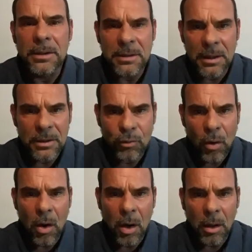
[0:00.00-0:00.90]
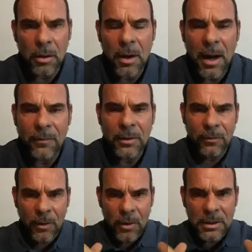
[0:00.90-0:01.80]
It's wrong. You have to
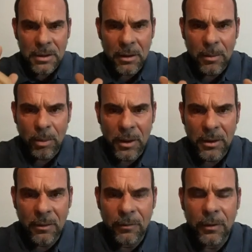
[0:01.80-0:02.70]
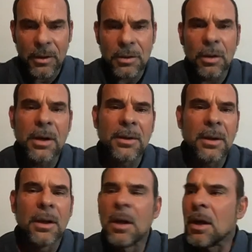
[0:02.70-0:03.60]
focus on the breathing first. Look at
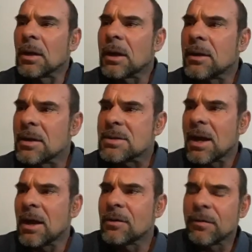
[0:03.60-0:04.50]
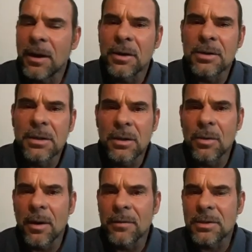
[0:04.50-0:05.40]
these cage fighters in the
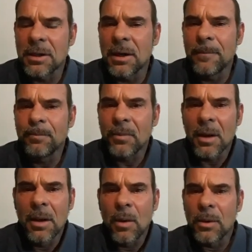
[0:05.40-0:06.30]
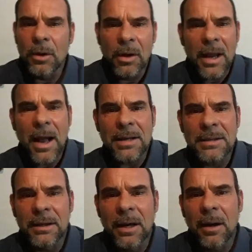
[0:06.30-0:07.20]
UFC when they're
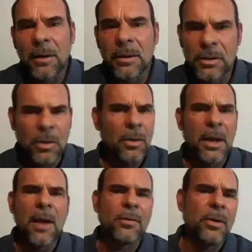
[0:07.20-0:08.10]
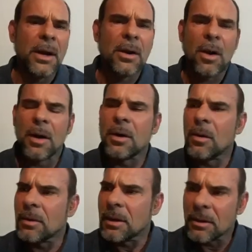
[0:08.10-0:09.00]
gassing out. And they have great
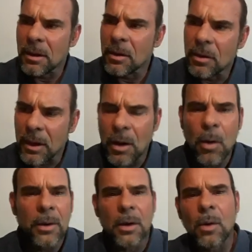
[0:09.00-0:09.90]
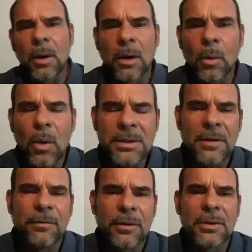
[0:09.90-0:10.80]
cardio, and they go to the corner. What's
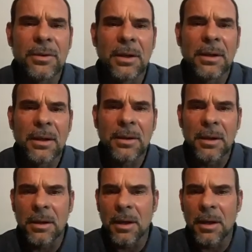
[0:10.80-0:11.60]
the first thing that